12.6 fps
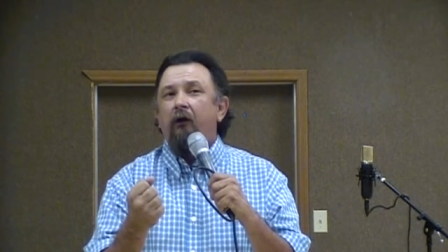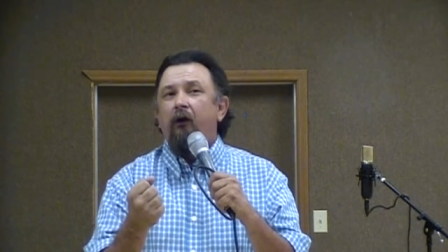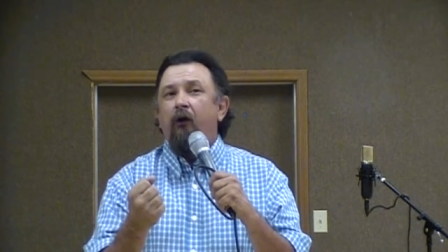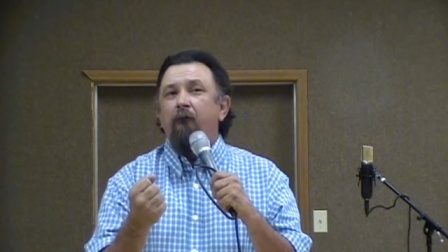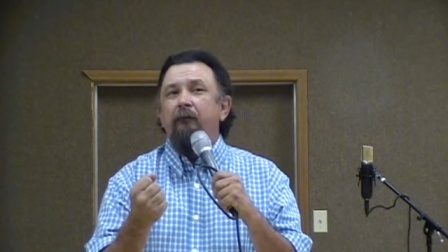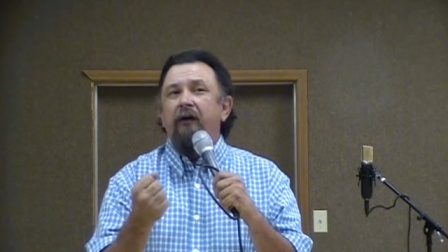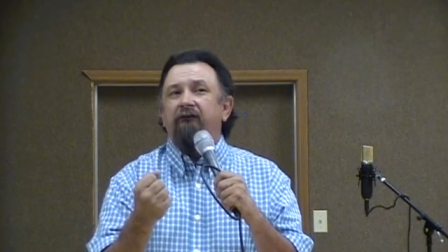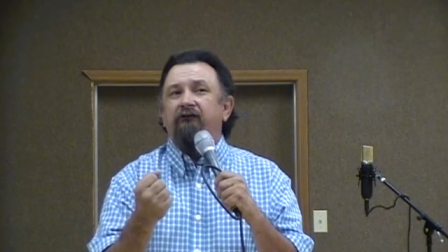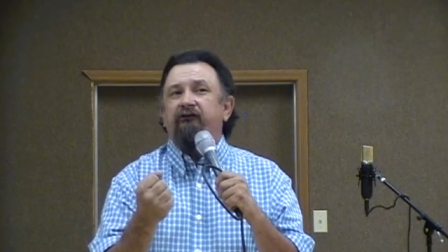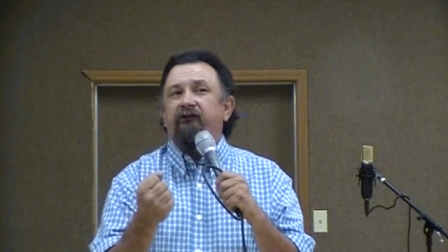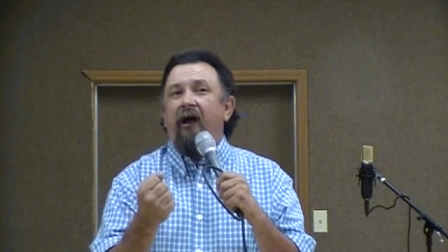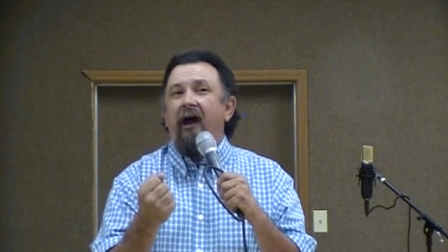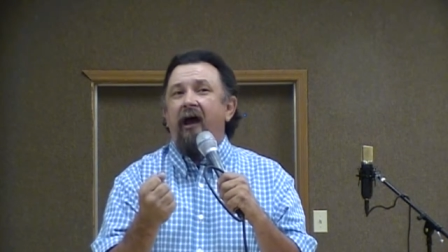who've been
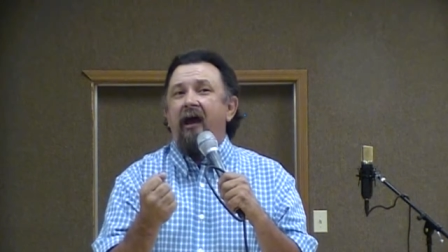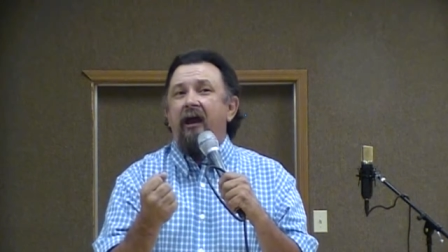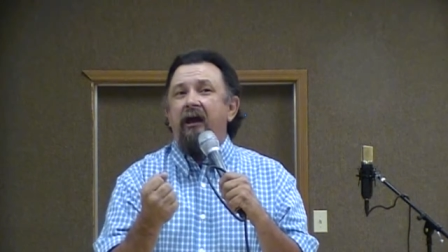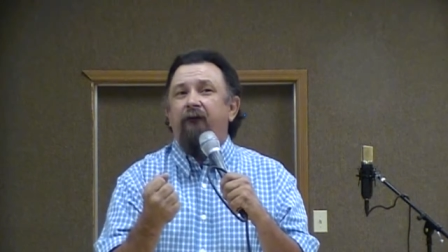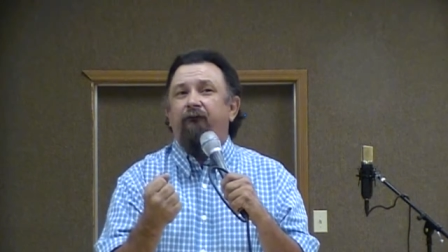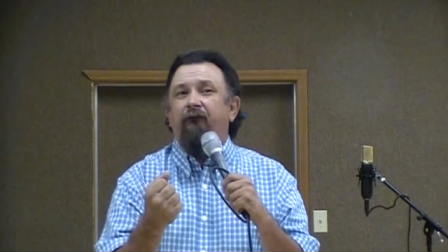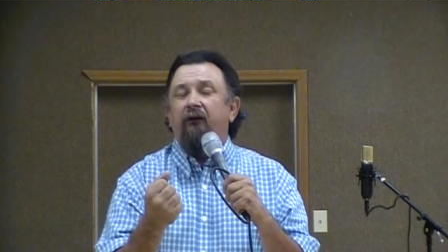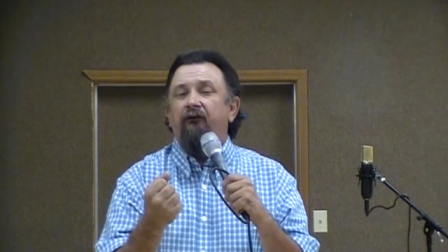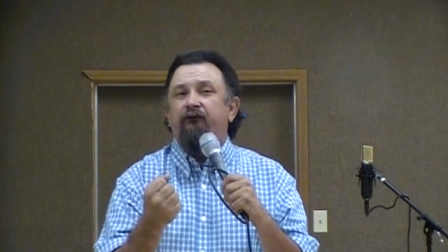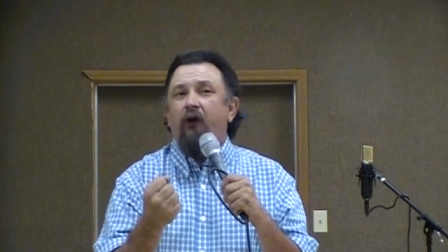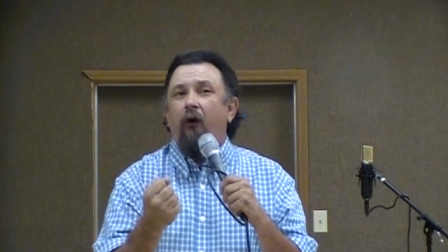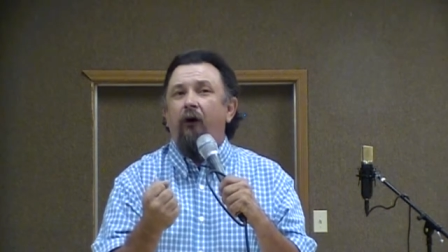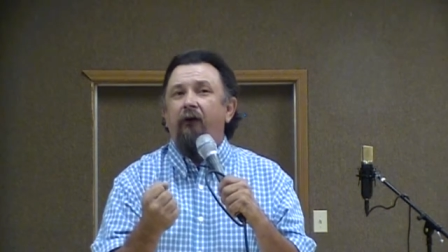saved,
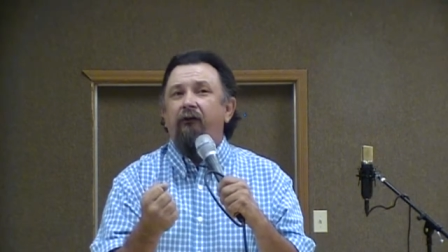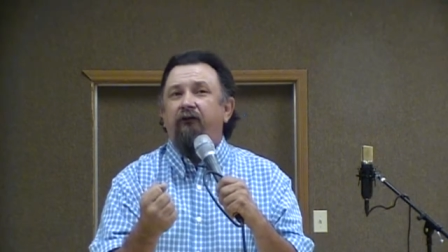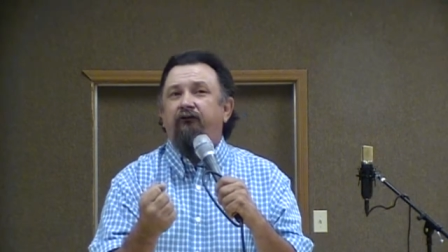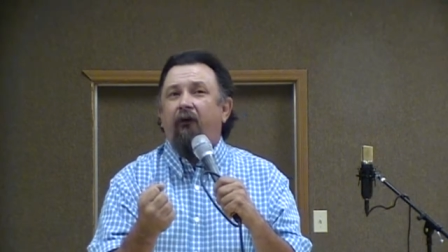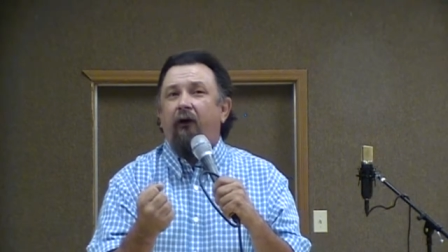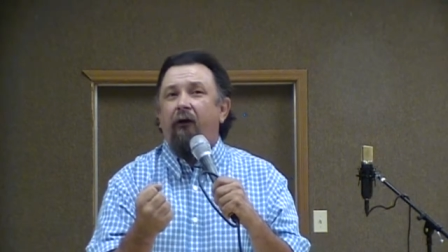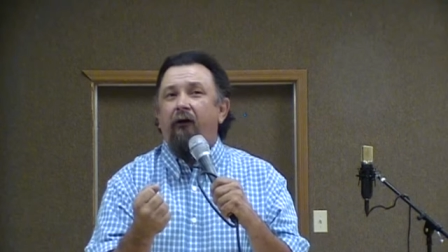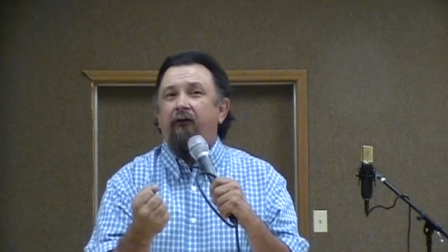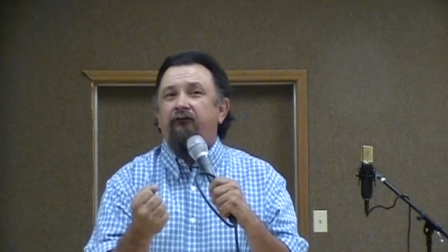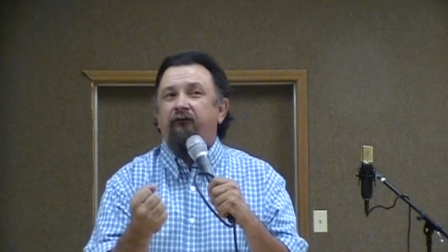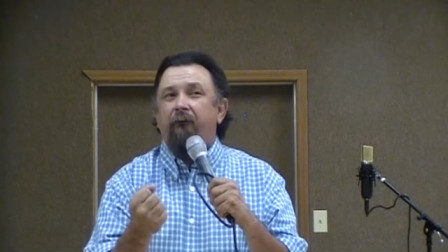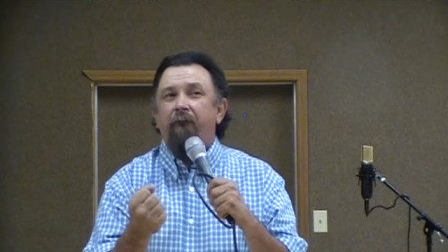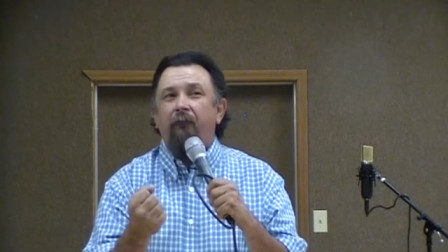joined the church,